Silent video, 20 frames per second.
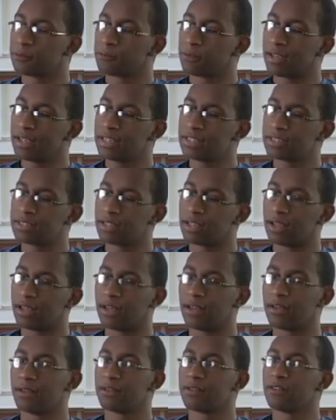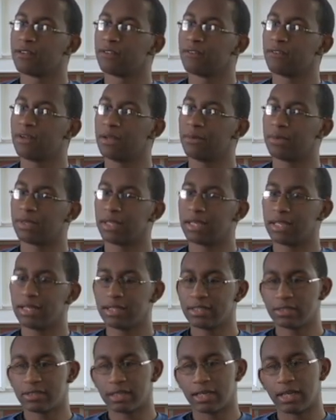I guess the family
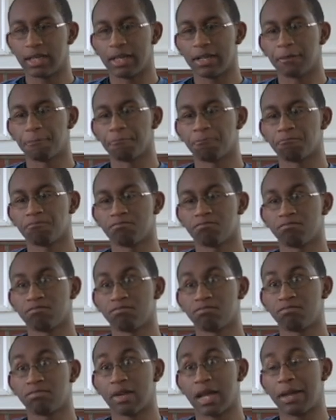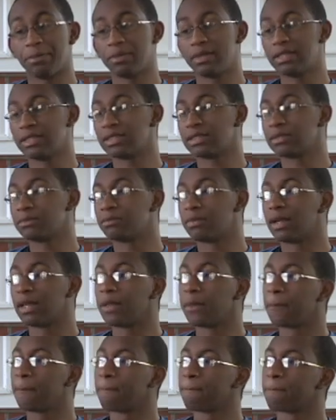is Baptist,
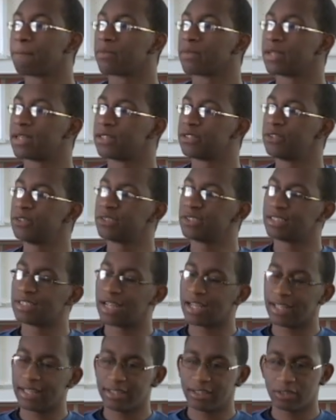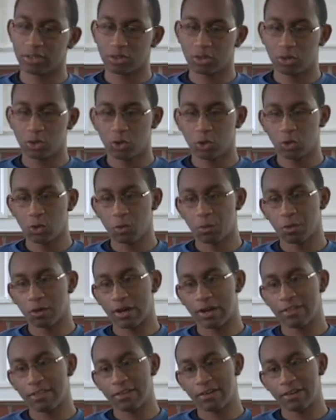but it's usually not like super
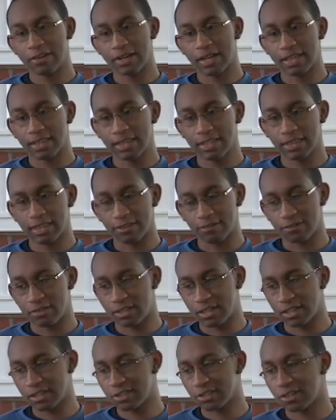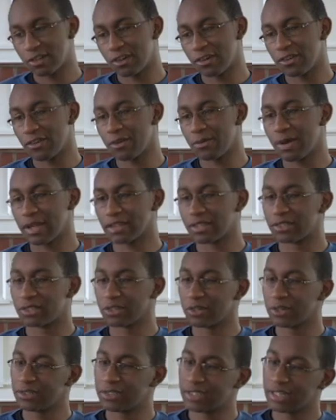out there. I think they've just started going back to
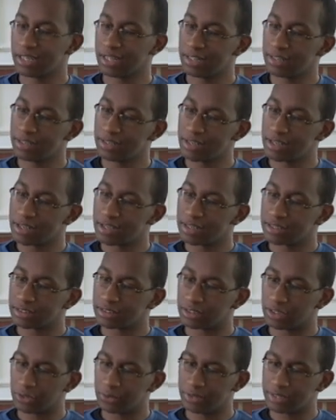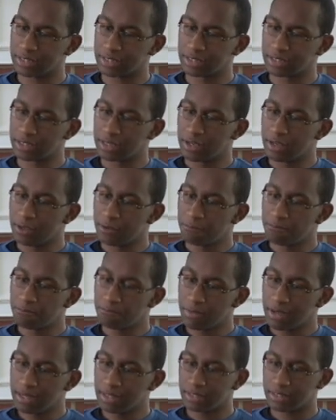church again, so it's
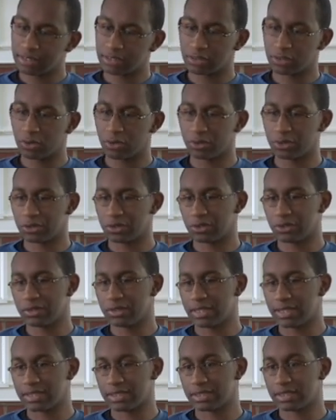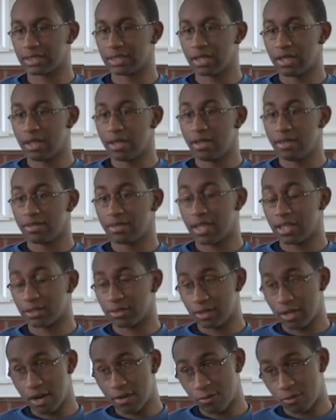mainly social. Just that's
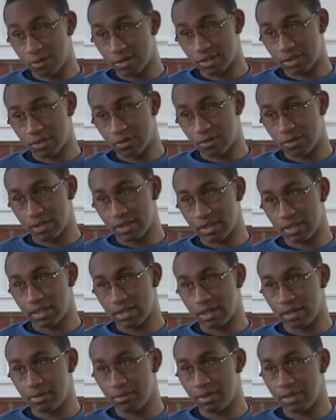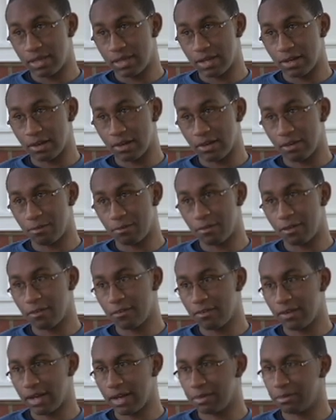everyone's going to be there of
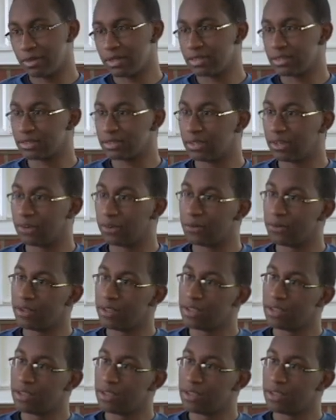the family, so